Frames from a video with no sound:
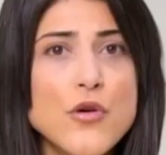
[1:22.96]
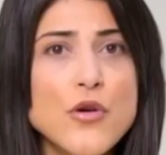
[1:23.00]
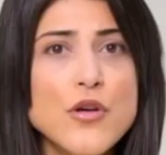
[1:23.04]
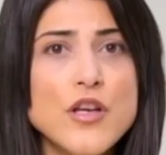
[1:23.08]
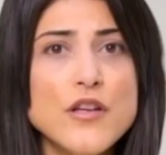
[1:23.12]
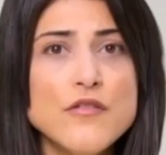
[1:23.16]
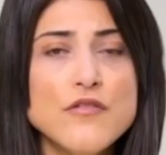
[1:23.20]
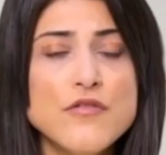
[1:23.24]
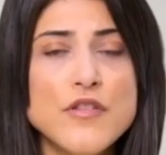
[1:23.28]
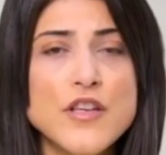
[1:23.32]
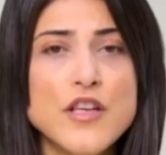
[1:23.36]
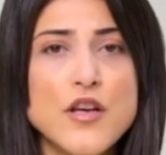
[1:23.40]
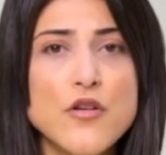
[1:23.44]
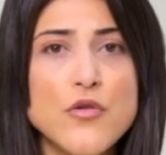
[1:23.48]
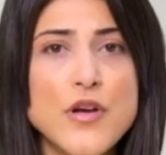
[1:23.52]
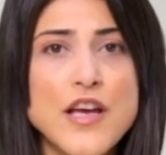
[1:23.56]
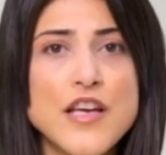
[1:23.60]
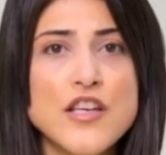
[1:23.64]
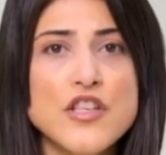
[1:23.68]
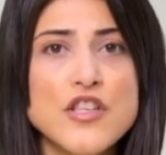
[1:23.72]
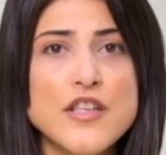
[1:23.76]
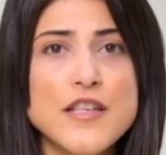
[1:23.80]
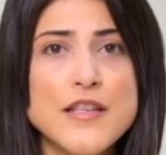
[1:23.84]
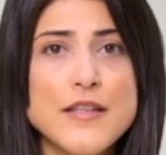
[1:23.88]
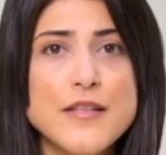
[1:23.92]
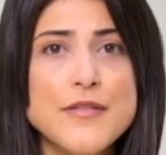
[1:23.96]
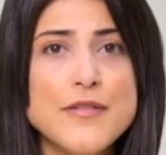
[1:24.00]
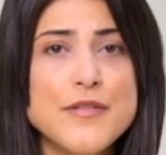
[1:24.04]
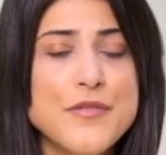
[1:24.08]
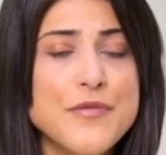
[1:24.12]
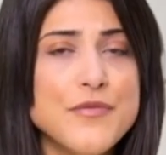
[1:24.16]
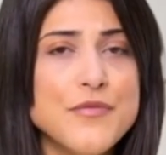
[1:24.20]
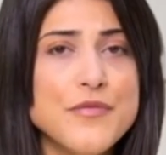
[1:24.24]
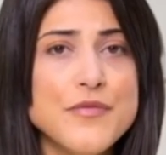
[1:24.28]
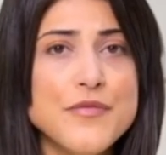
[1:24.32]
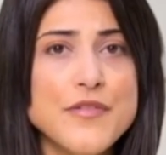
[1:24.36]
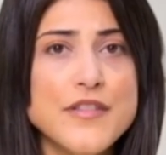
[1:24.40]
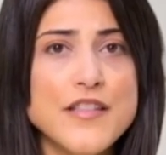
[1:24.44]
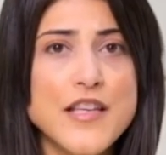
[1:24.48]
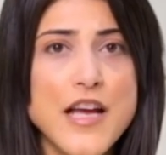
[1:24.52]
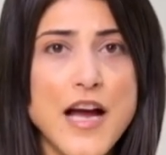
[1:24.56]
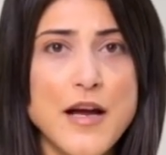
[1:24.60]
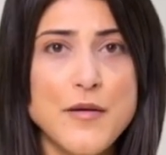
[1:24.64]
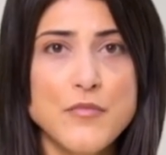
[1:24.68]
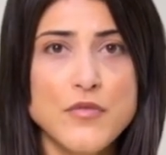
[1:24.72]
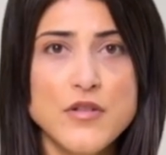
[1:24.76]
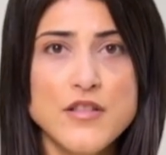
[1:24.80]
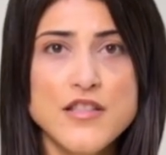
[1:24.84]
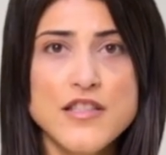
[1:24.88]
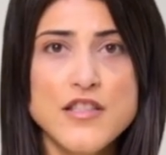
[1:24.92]
configuration,
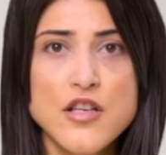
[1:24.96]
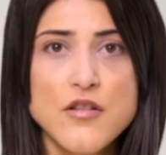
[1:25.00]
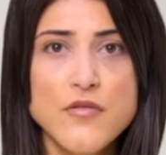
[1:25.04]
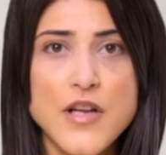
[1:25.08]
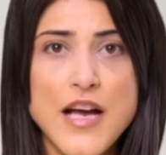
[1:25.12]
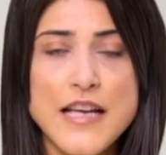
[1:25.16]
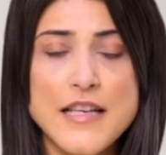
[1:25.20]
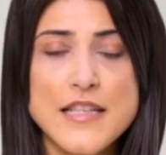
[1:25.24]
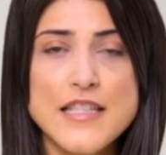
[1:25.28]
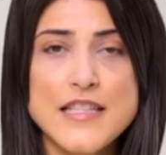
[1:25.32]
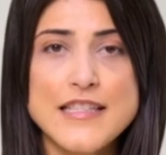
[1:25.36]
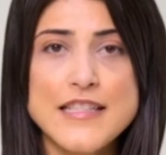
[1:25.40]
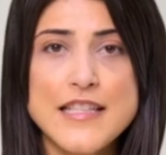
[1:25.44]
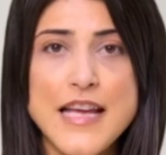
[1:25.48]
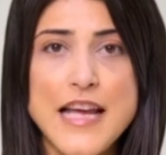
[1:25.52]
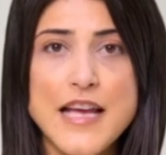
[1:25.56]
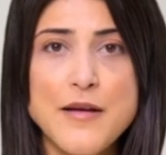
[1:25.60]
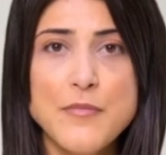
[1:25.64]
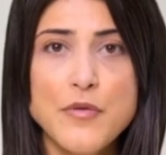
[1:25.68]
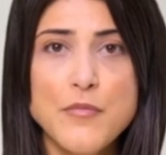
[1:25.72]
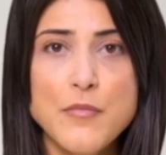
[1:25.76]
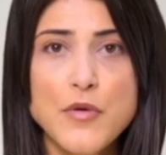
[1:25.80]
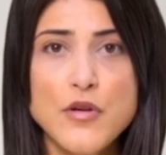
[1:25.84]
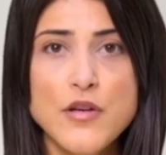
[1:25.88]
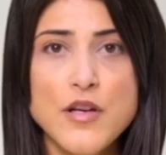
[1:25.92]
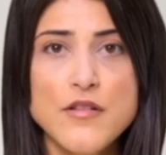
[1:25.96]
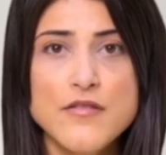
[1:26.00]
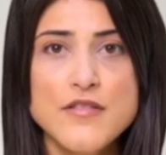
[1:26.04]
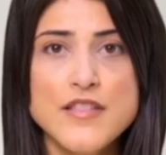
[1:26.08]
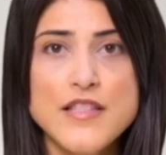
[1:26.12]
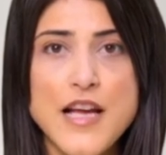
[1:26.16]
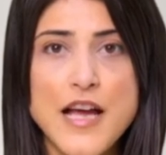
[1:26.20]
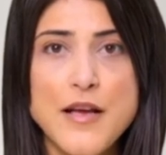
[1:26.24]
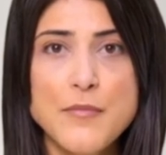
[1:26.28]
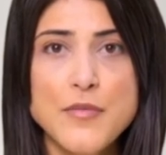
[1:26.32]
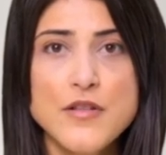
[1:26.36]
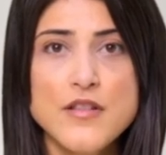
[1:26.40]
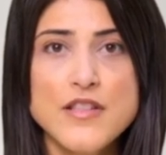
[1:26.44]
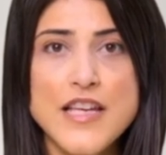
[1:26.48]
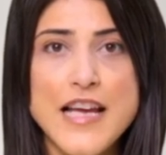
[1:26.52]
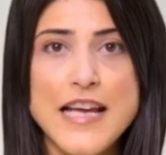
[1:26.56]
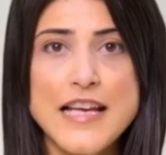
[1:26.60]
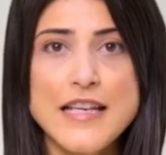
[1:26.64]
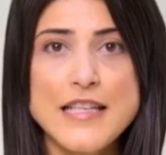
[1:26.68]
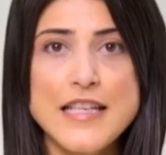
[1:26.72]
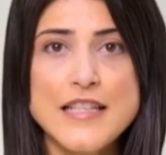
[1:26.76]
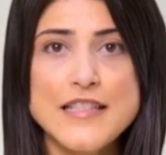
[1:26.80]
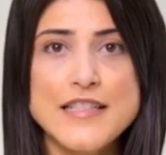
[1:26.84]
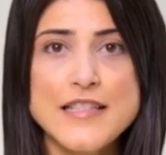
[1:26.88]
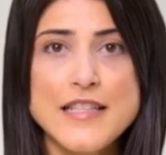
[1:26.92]
Cyberus Direct is capable of
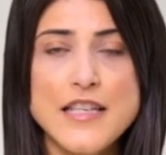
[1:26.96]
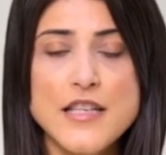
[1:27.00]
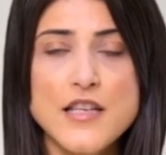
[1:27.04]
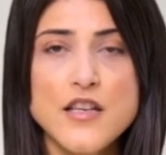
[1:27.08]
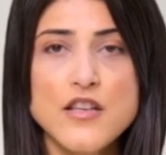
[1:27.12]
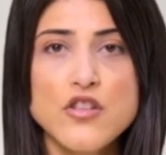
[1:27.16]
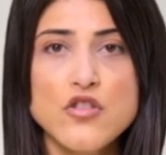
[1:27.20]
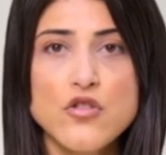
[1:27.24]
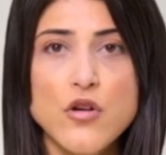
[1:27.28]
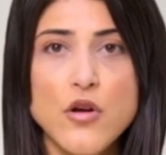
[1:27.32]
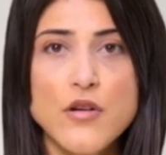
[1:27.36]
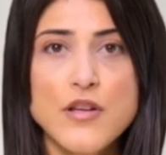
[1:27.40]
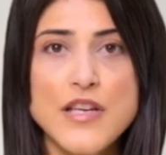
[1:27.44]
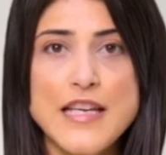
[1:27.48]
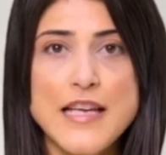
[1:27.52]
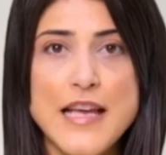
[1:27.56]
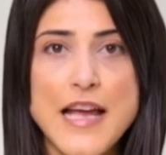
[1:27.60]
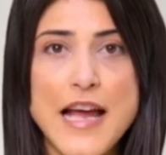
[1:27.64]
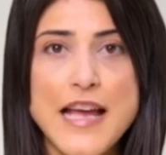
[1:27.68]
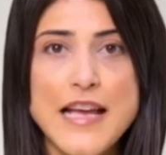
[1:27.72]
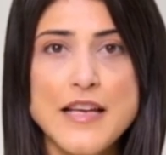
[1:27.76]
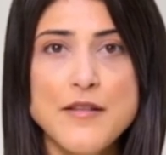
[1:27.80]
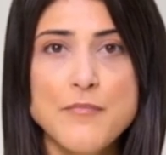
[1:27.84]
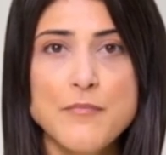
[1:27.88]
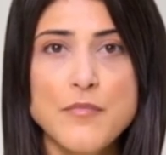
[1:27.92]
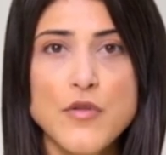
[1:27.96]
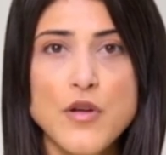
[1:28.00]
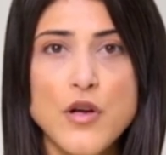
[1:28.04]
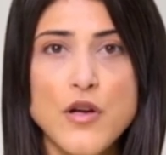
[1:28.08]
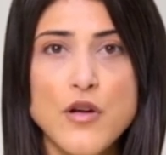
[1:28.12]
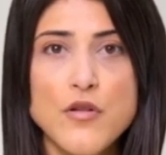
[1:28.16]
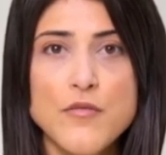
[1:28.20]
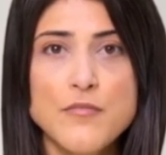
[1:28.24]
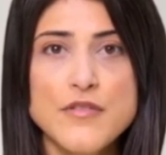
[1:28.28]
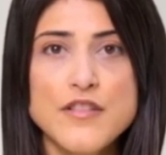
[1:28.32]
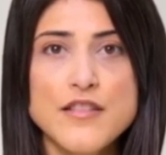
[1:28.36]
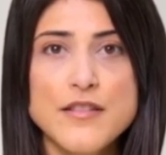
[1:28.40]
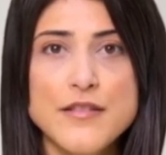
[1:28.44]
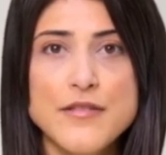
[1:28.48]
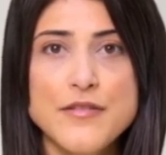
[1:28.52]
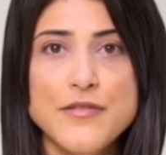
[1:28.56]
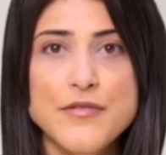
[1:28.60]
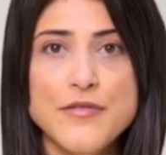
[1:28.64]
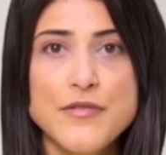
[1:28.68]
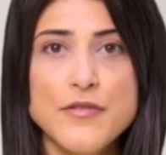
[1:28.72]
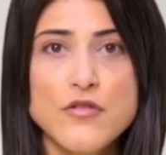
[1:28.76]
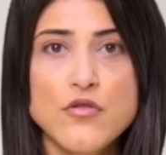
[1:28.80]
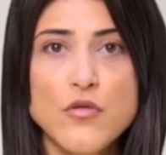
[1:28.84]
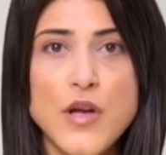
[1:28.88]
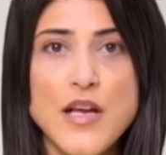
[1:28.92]
simultaneously controlling 8 probes,
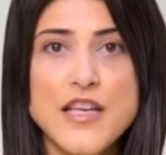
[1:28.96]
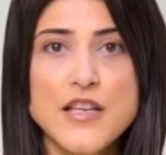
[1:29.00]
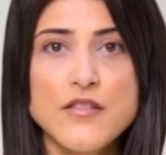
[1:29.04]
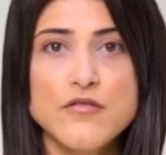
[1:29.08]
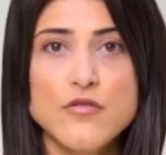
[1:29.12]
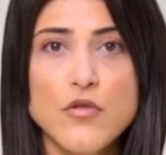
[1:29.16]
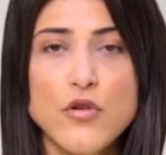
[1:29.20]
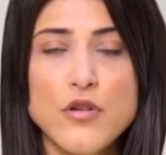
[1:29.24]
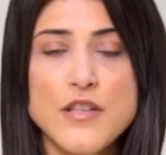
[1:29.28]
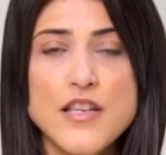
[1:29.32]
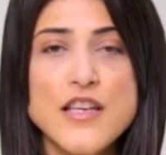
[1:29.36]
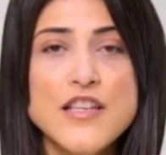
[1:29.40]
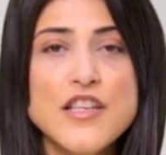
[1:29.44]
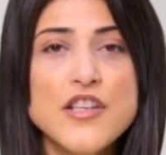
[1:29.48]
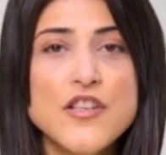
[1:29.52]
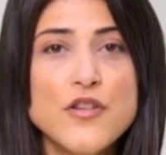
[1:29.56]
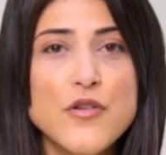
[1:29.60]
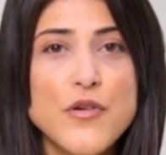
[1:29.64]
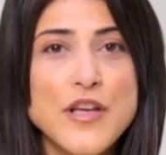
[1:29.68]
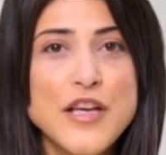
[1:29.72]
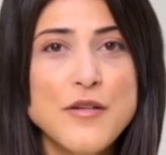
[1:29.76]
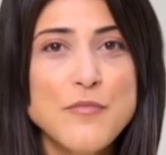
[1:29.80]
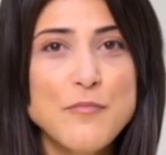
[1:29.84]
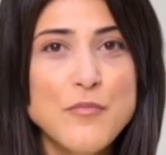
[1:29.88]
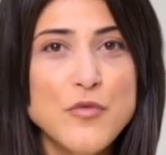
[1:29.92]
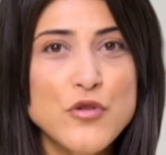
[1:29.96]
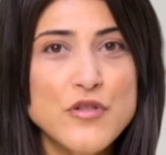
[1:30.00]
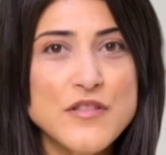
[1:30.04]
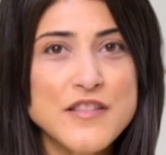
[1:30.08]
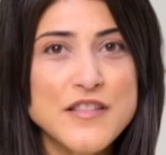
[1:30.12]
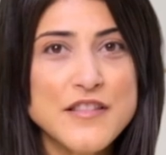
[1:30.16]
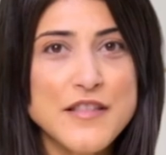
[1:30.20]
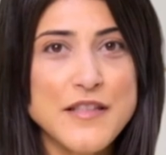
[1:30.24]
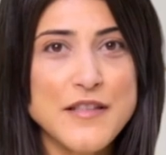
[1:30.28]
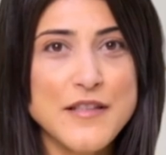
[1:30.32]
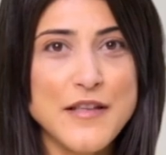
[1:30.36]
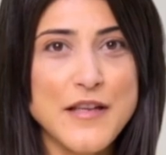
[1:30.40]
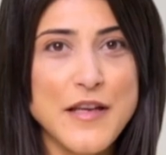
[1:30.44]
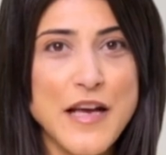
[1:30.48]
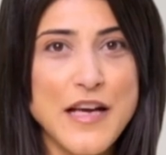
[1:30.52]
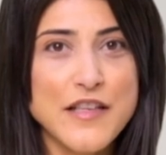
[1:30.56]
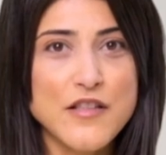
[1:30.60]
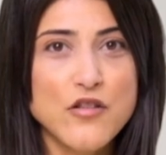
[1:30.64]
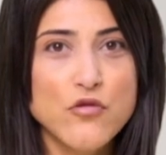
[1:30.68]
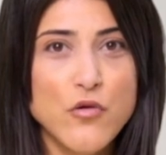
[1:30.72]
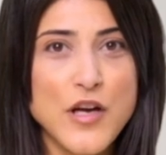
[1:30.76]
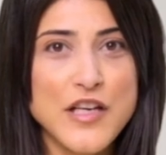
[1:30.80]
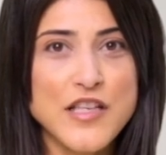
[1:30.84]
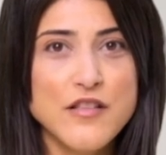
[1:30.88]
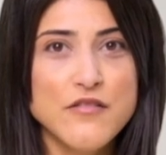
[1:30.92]
24 digital inputs, and
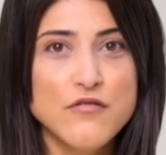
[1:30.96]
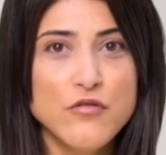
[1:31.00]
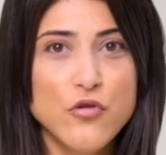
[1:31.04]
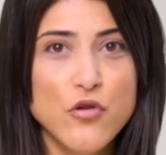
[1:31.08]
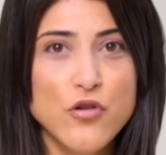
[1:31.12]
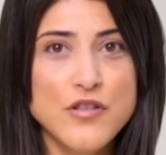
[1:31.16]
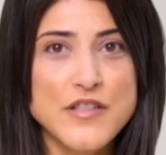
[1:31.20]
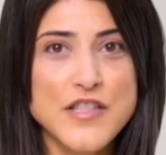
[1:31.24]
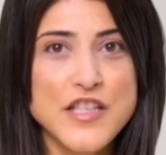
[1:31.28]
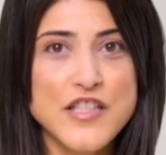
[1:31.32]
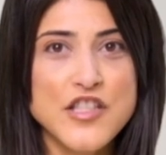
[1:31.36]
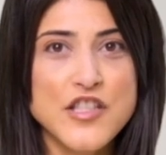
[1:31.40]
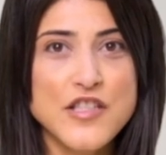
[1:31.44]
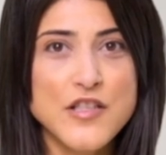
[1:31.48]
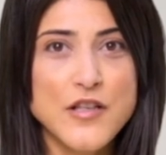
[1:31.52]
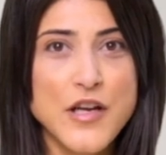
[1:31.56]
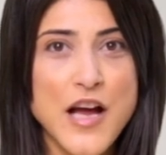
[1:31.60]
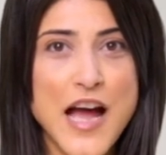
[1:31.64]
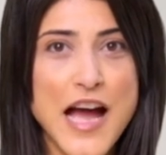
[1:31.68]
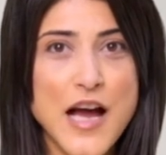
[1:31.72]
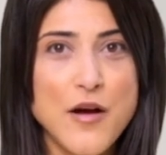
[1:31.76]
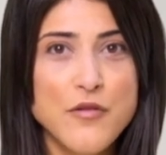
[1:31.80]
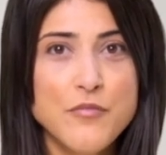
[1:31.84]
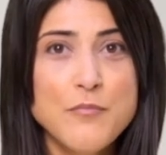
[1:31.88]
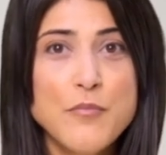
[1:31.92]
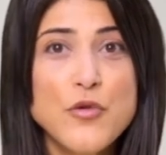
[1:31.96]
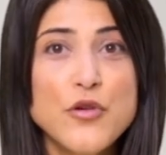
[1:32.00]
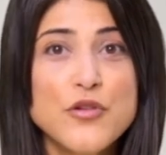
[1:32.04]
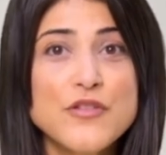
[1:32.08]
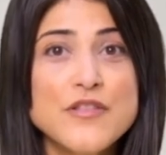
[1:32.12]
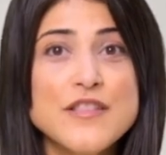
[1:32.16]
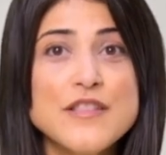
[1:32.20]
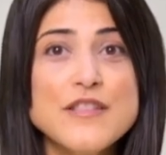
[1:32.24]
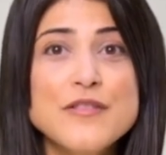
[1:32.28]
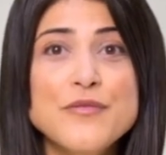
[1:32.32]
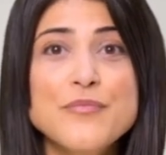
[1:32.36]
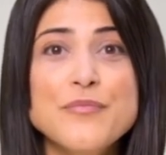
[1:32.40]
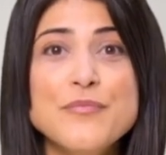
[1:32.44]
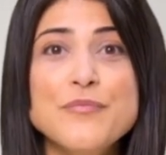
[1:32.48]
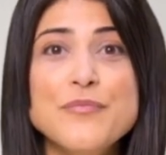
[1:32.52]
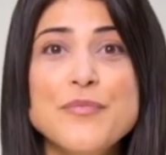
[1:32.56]
24 digital outputs.